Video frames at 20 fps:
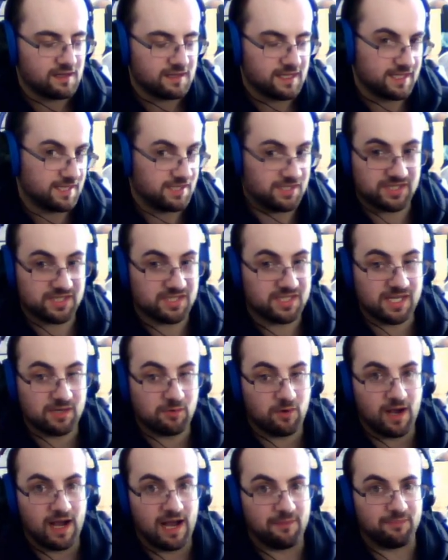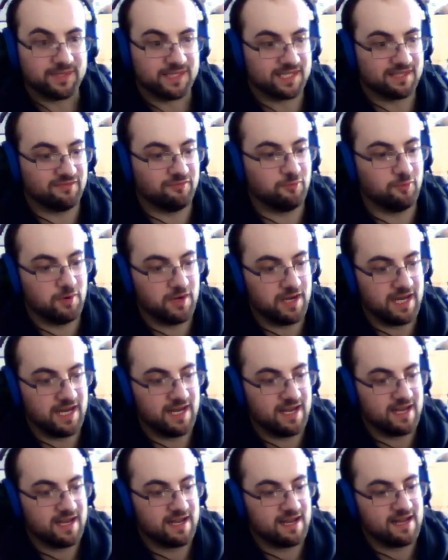let's just see what happens if
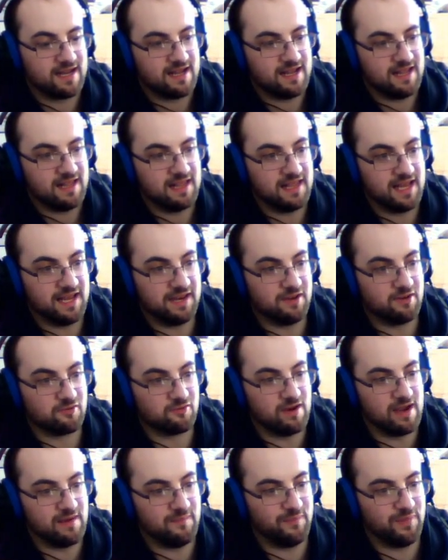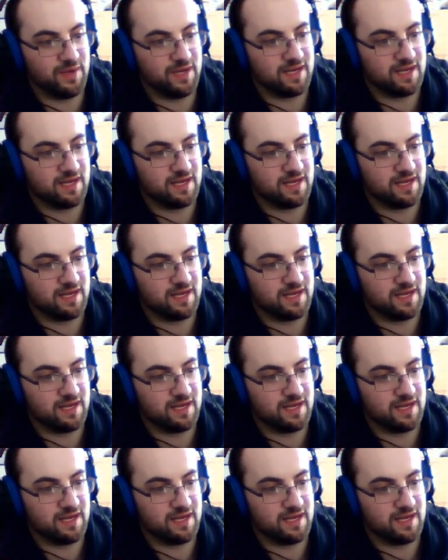we let her rip.